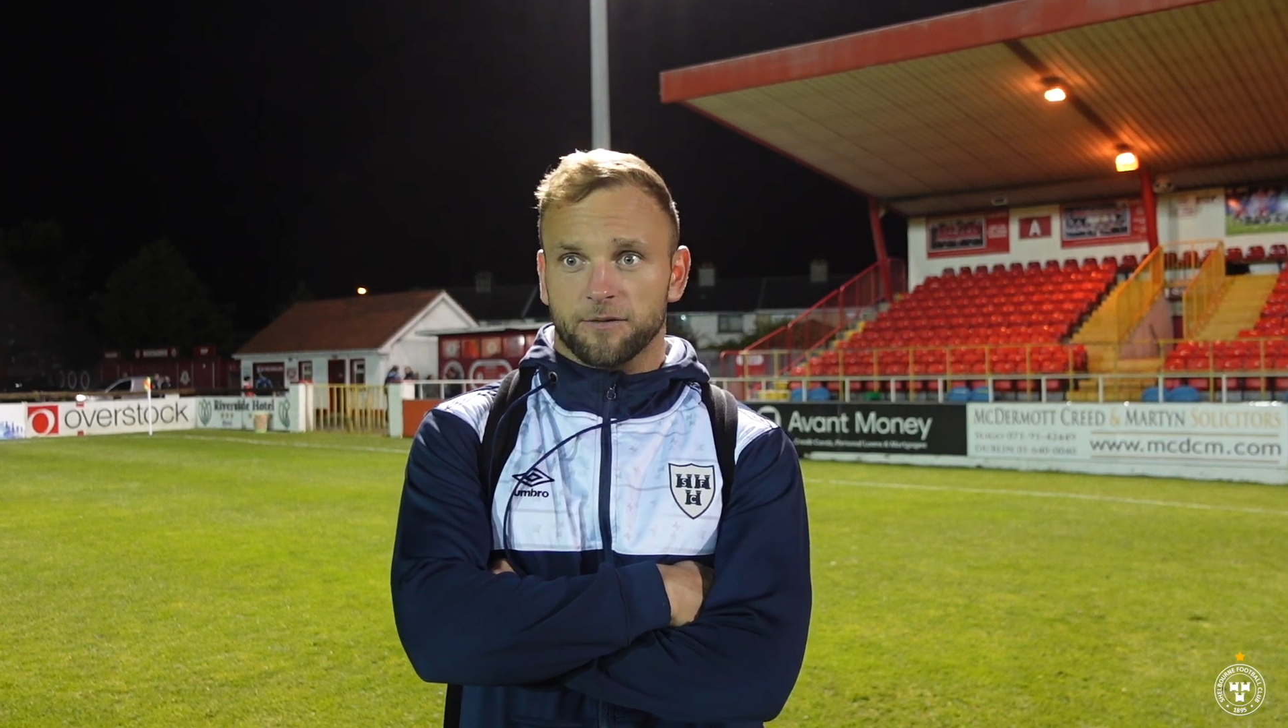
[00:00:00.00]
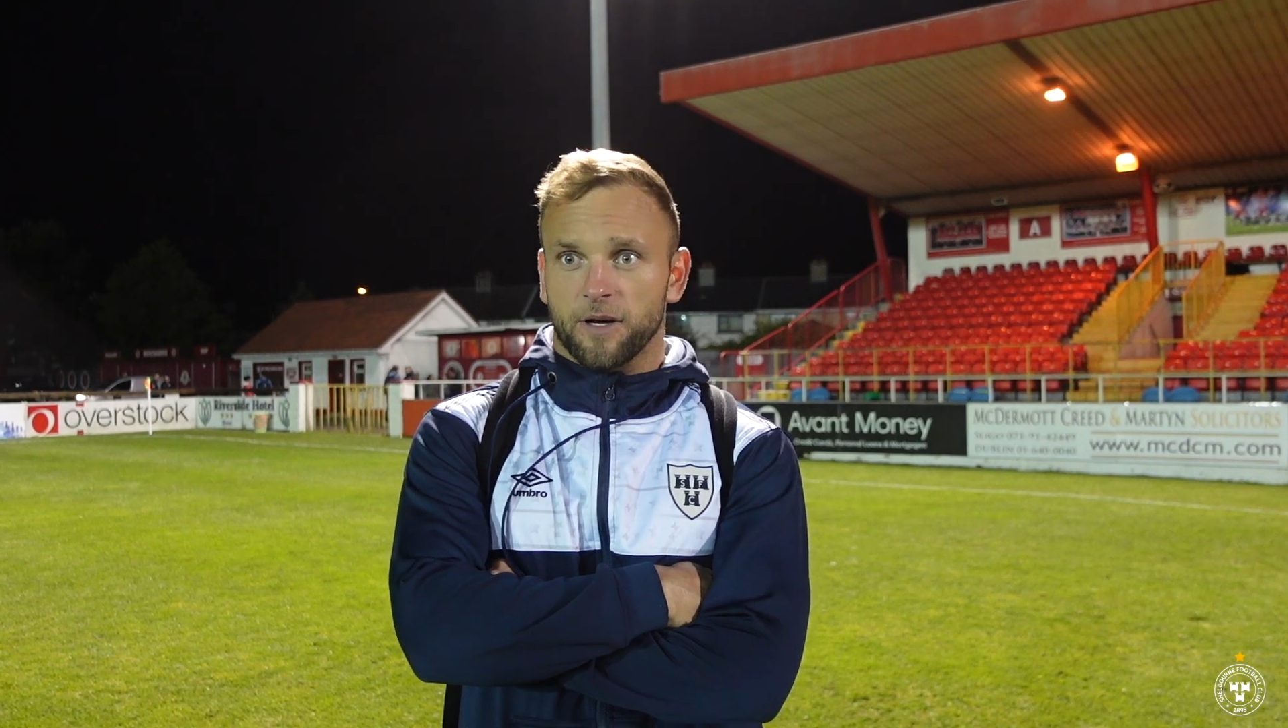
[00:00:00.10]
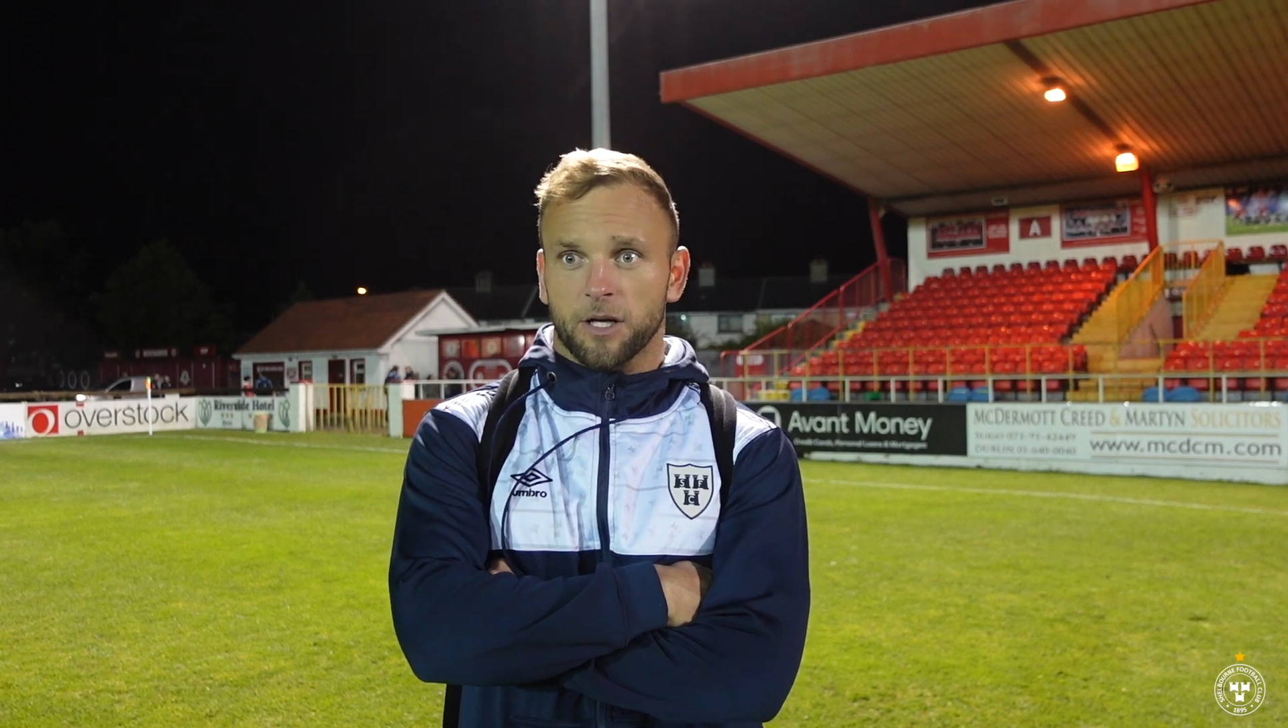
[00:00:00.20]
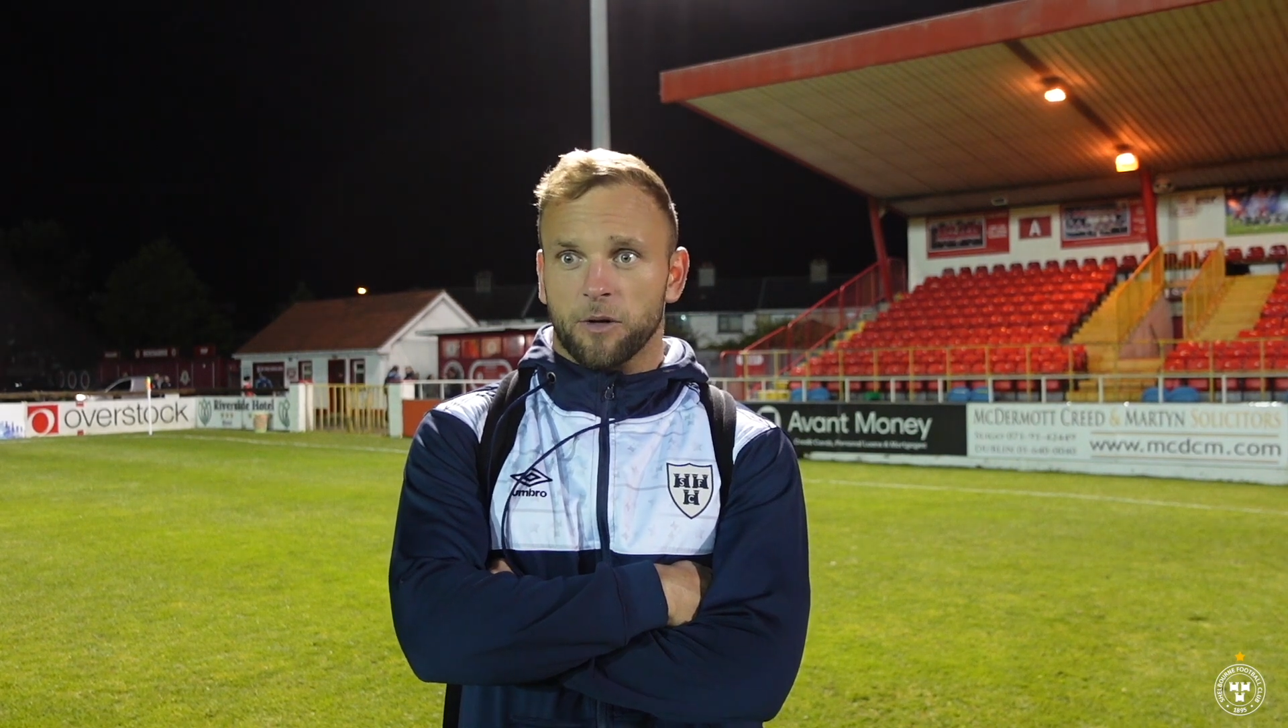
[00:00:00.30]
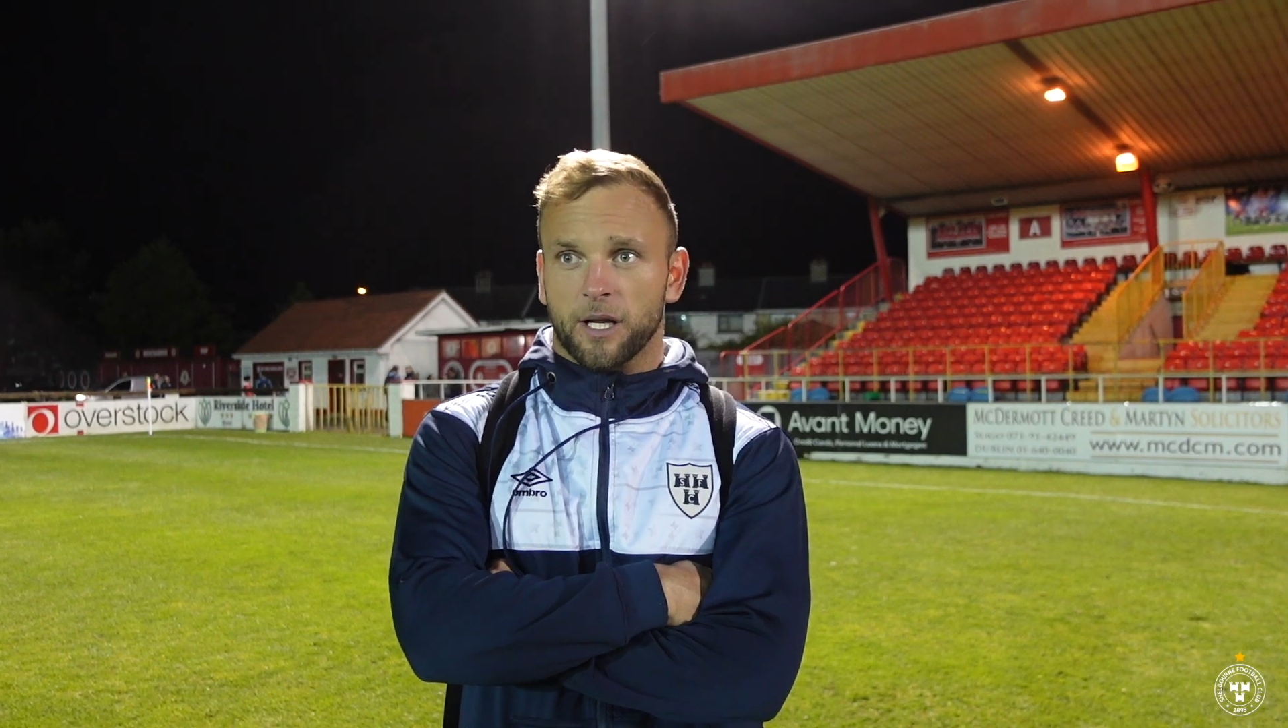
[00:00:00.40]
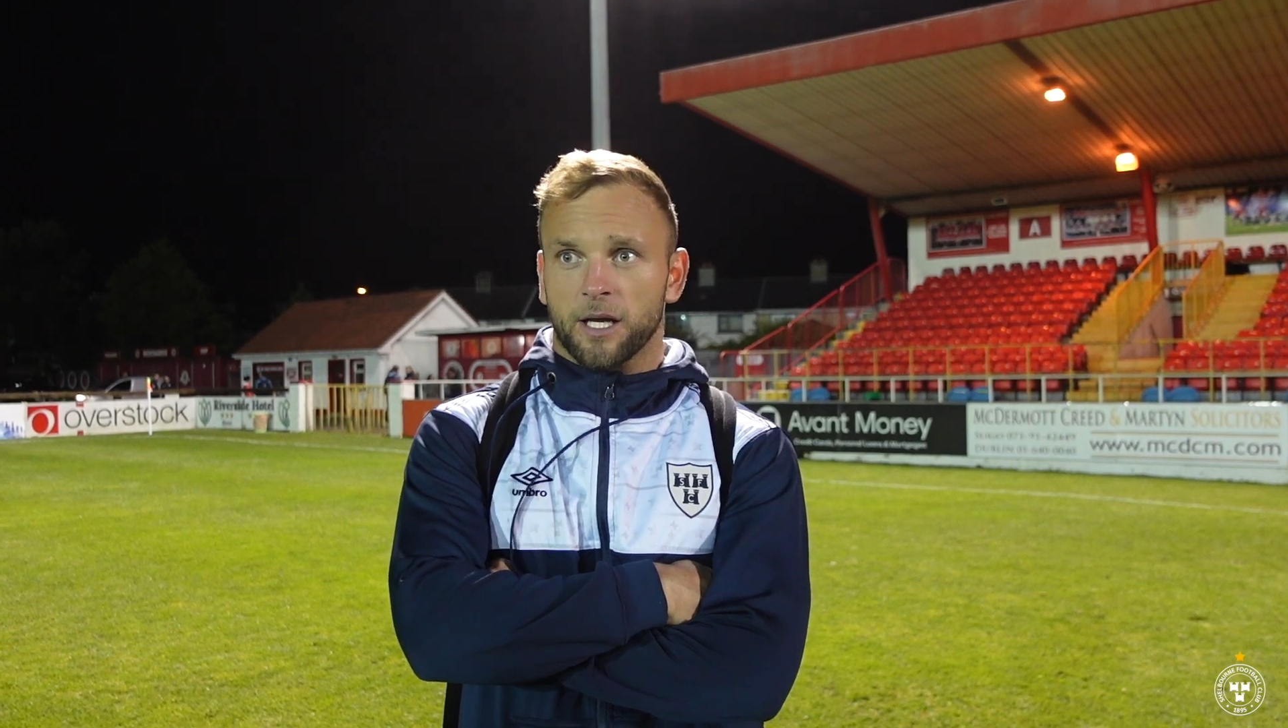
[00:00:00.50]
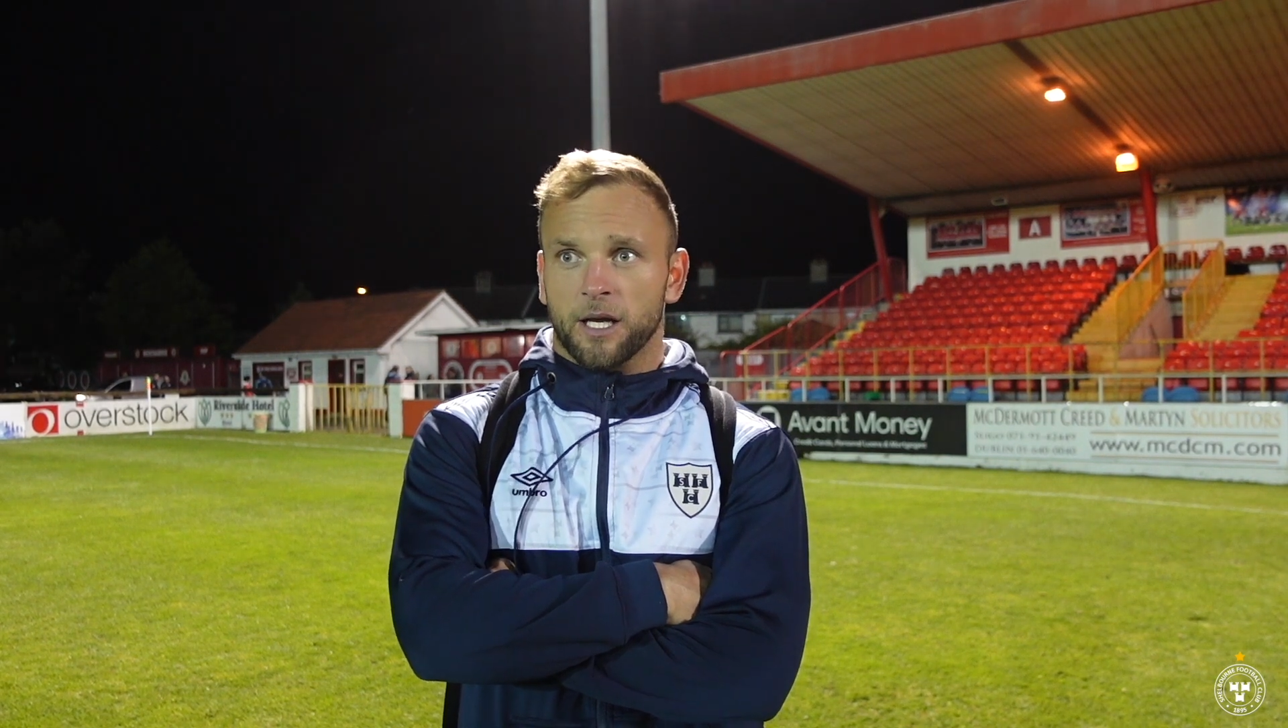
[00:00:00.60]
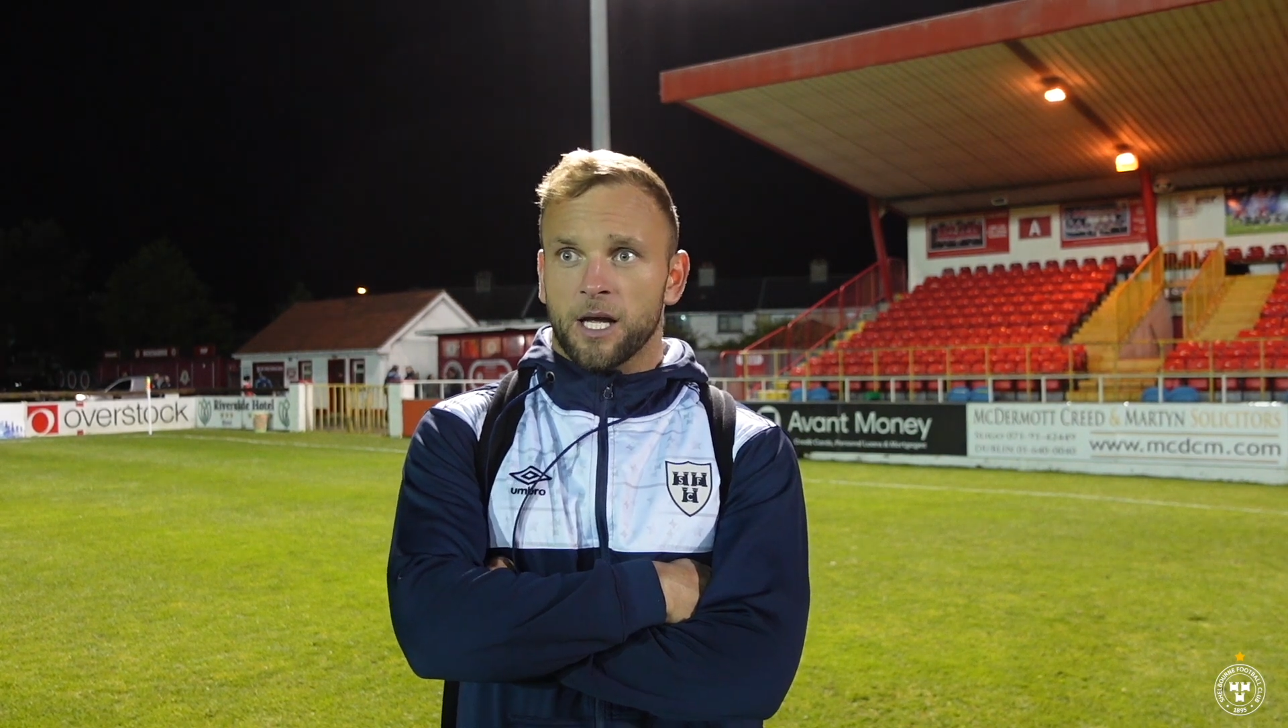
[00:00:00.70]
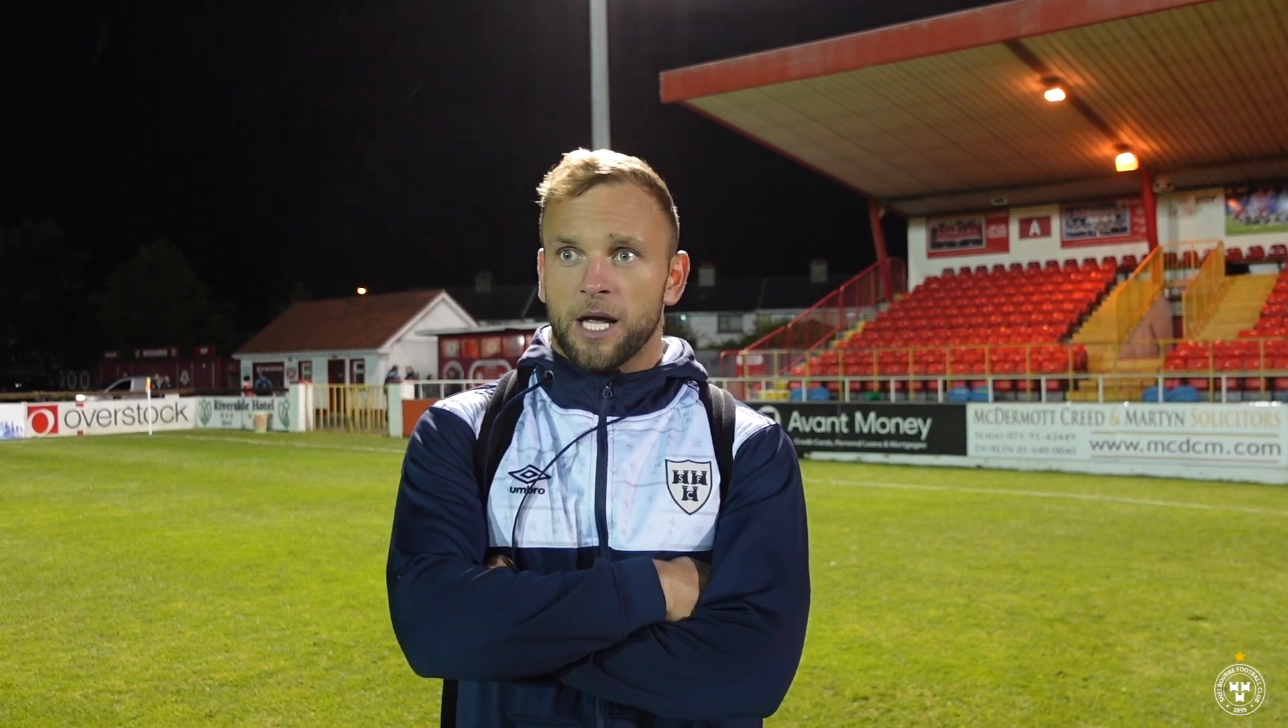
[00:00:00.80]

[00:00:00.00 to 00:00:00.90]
fairly quickly.